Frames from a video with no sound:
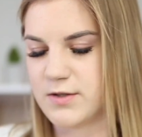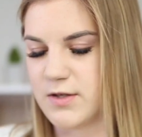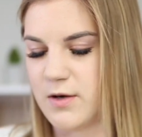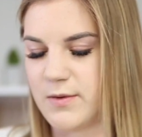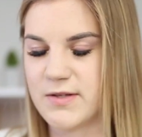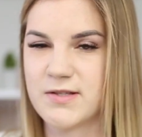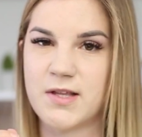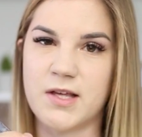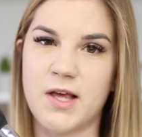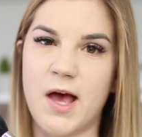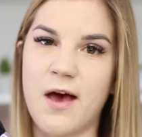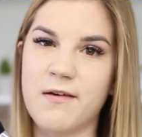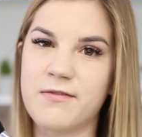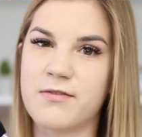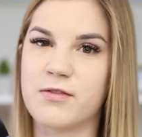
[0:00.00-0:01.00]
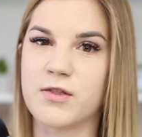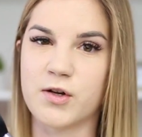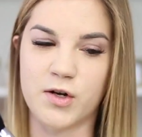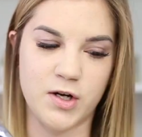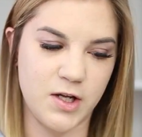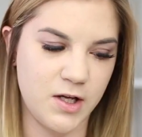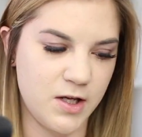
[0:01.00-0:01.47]
so it's the
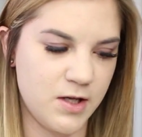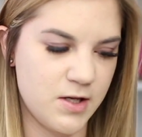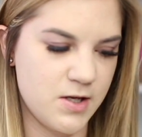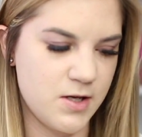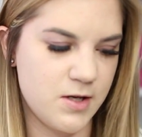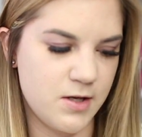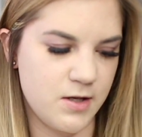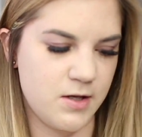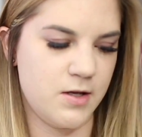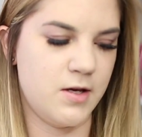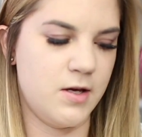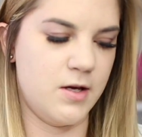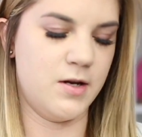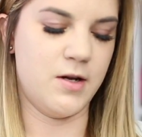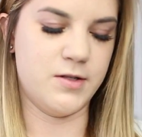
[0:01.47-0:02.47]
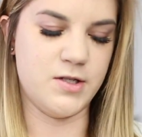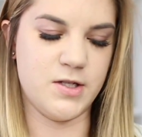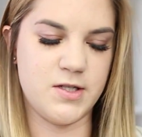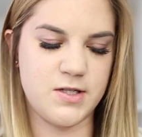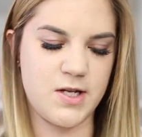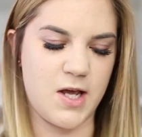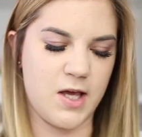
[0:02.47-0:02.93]
F30. I'll
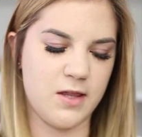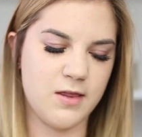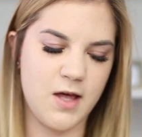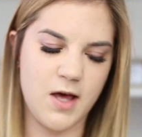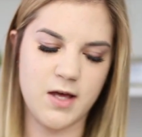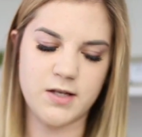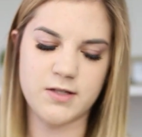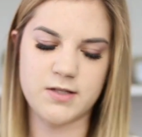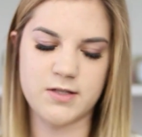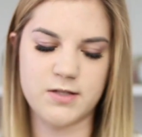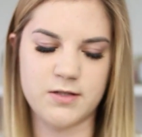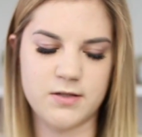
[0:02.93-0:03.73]
just take that,